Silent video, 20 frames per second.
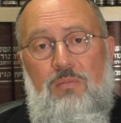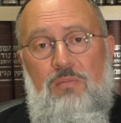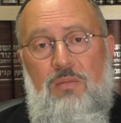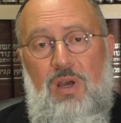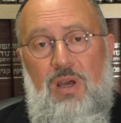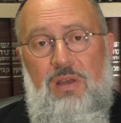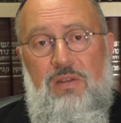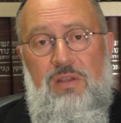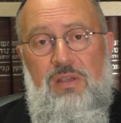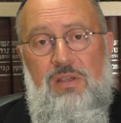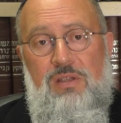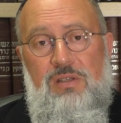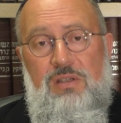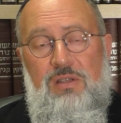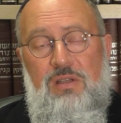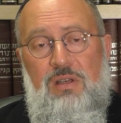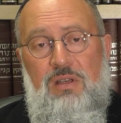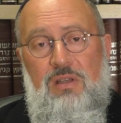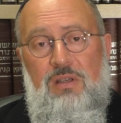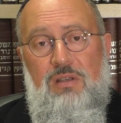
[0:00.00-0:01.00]
by these
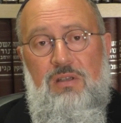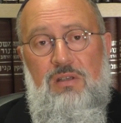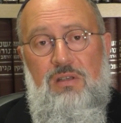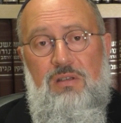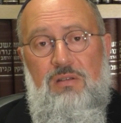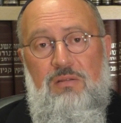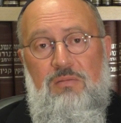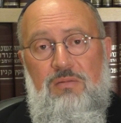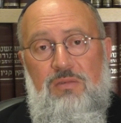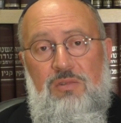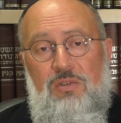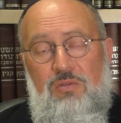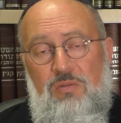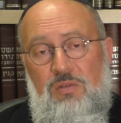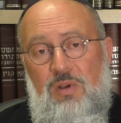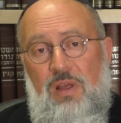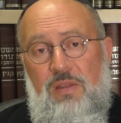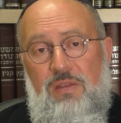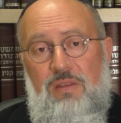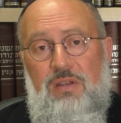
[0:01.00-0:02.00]
uh, to
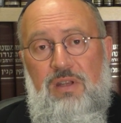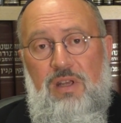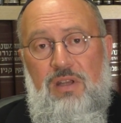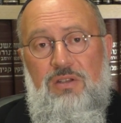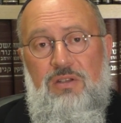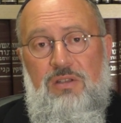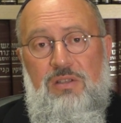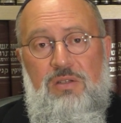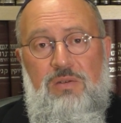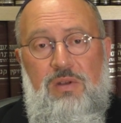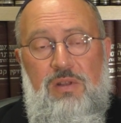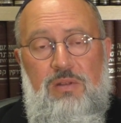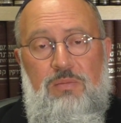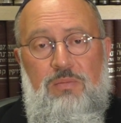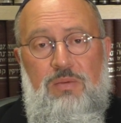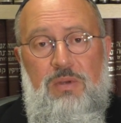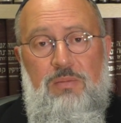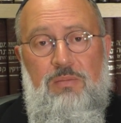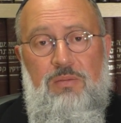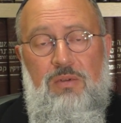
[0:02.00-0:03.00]
other nations, to other
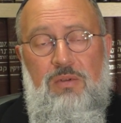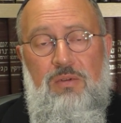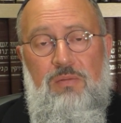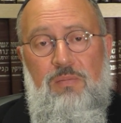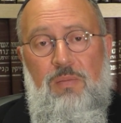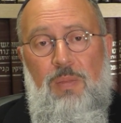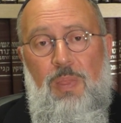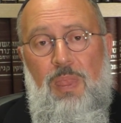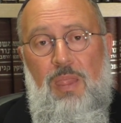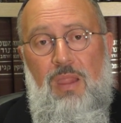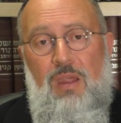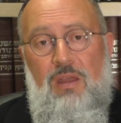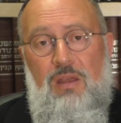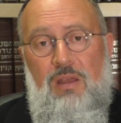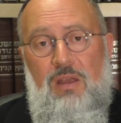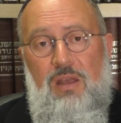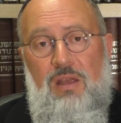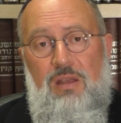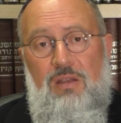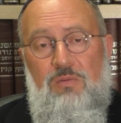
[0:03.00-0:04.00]
people,
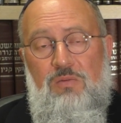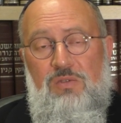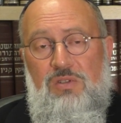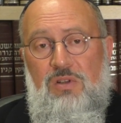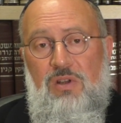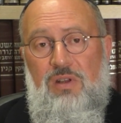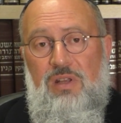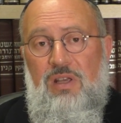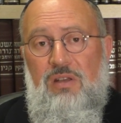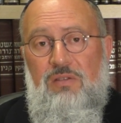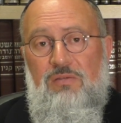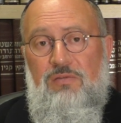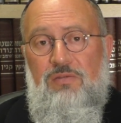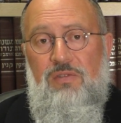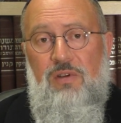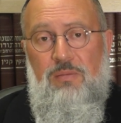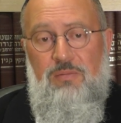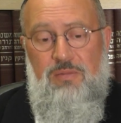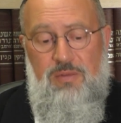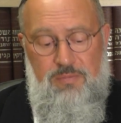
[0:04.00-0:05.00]
and it was not hidden
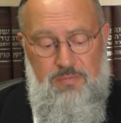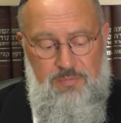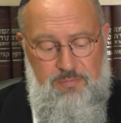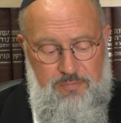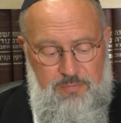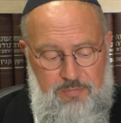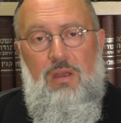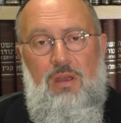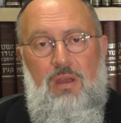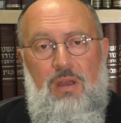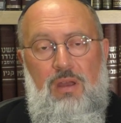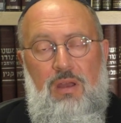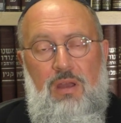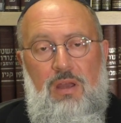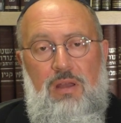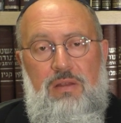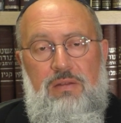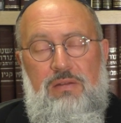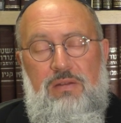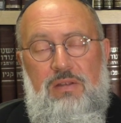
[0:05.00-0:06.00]
from them.
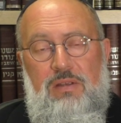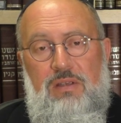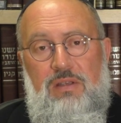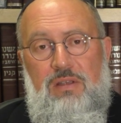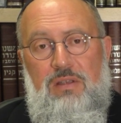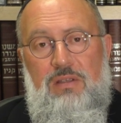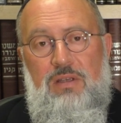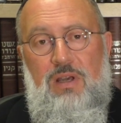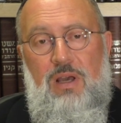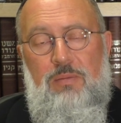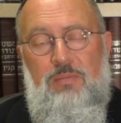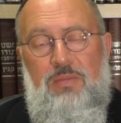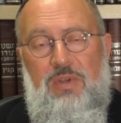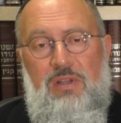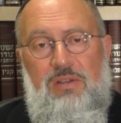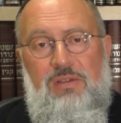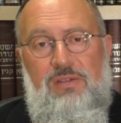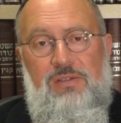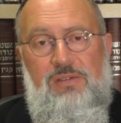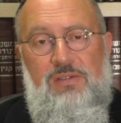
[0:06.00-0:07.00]
And the
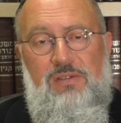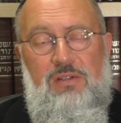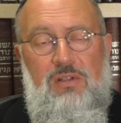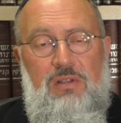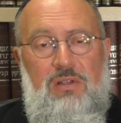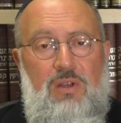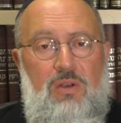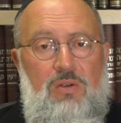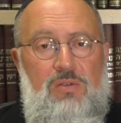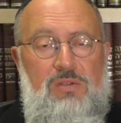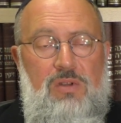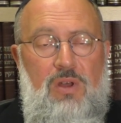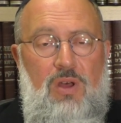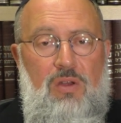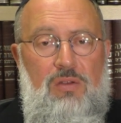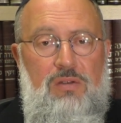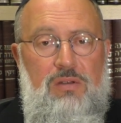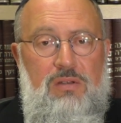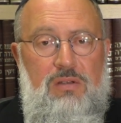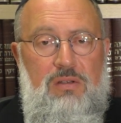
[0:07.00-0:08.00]
Ya'beth goes
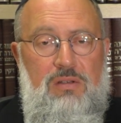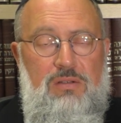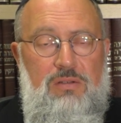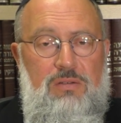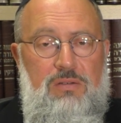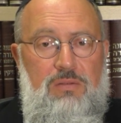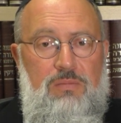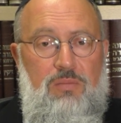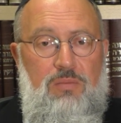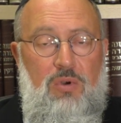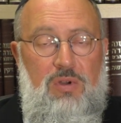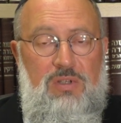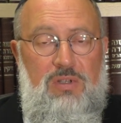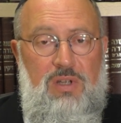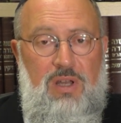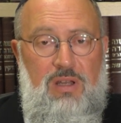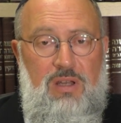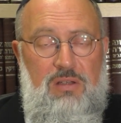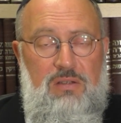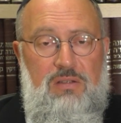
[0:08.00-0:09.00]
on to point
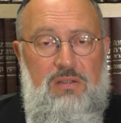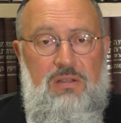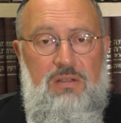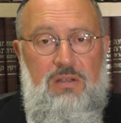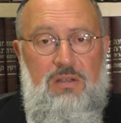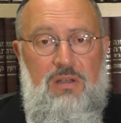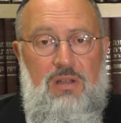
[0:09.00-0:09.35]
out